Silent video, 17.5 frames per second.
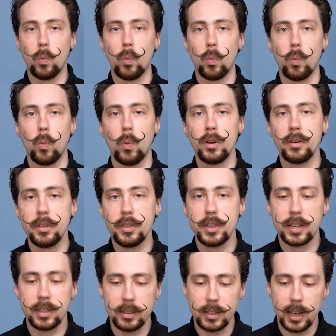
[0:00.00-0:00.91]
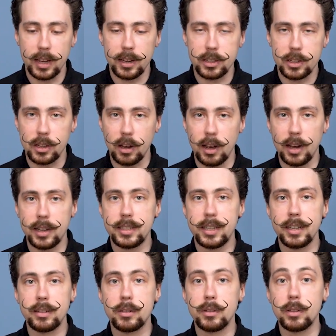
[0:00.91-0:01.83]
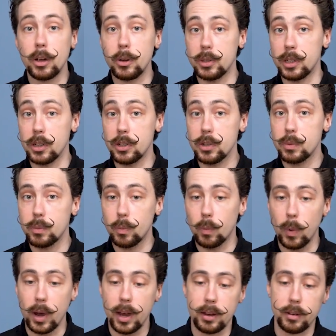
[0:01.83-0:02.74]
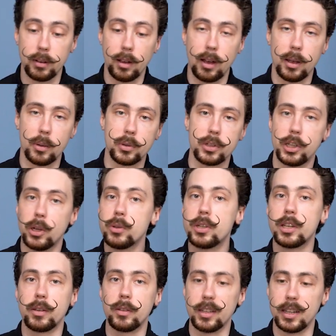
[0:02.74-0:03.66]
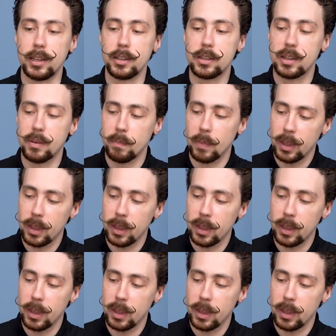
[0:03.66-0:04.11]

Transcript: one thing that I did notice when I was using these,